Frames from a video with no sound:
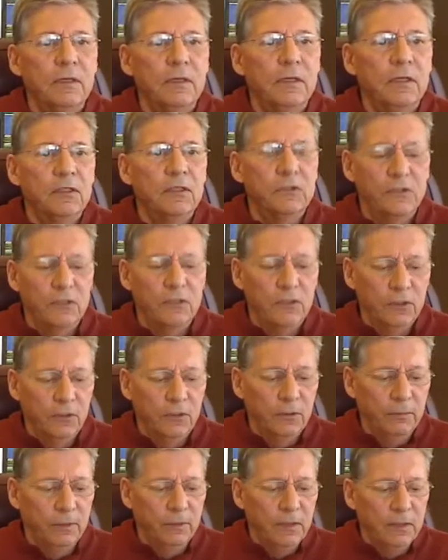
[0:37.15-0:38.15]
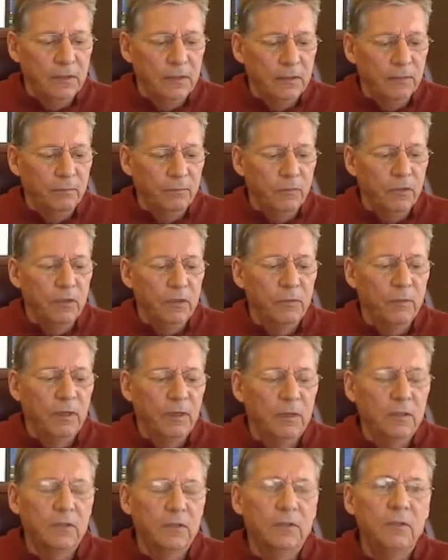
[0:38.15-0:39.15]
is determining the
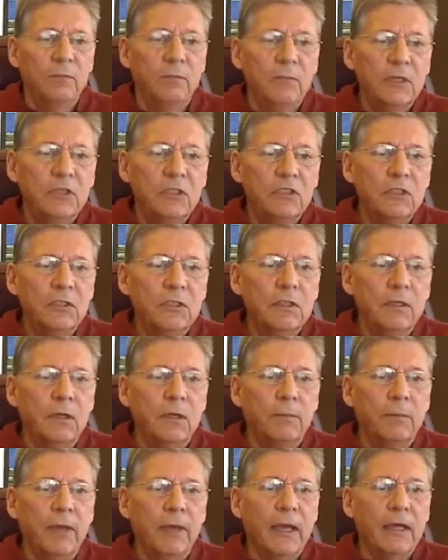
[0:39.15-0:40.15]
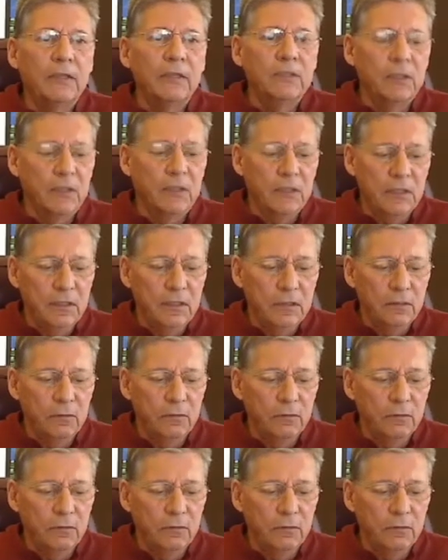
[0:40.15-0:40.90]
numerical dimension, capacity,